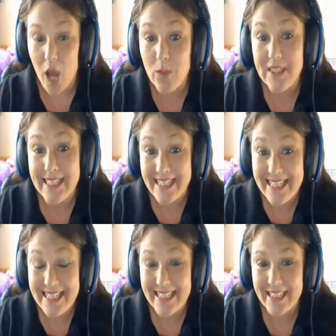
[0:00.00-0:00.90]
I was
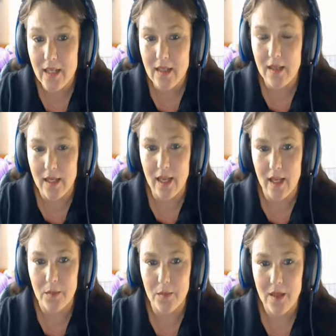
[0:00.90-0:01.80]
in the
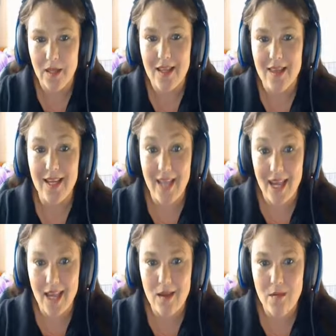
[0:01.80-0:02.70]
game. The
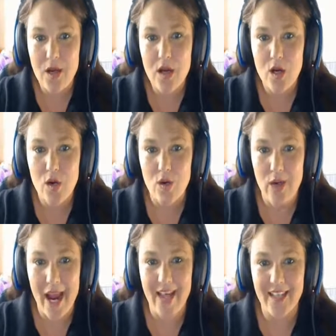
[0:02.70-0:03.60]
game
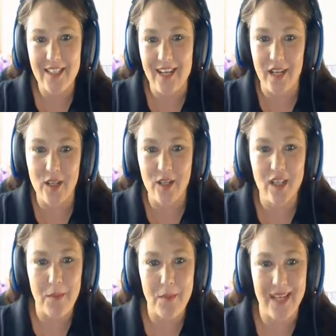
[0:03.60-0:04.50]
crashed and I
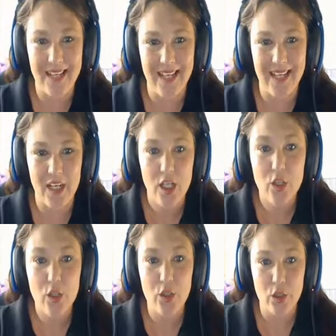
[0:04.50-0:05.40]
couldn't get back in
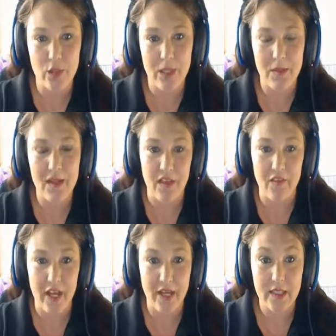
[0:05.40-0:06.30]
to stream the
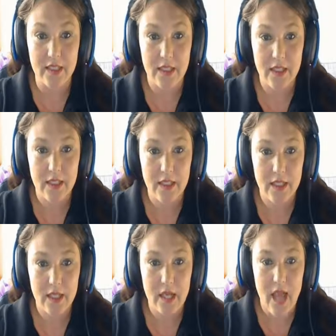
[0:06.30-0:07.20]
event.
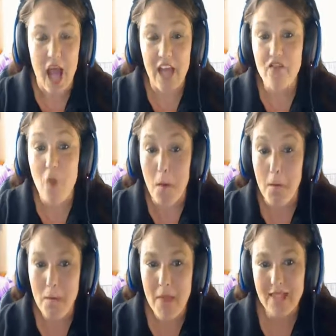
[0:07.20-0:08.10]
I've
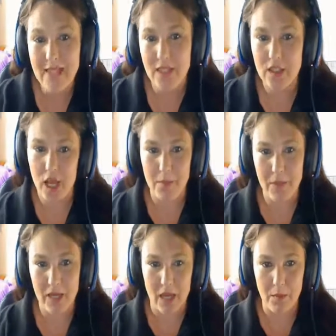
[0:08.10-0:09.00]
messaged
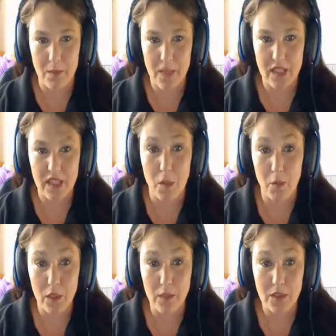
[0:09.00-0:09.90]
Epic Game about this
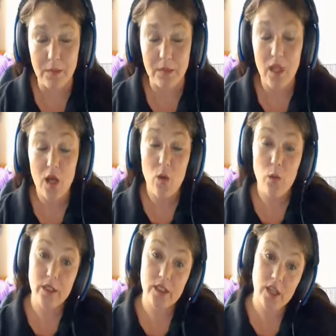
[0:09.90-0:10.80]
multiple times.
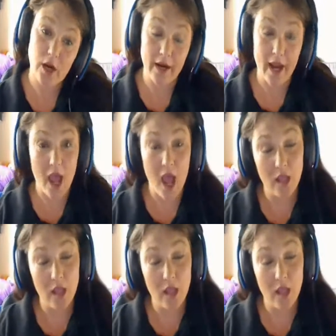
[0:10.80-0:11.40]
We're sorry.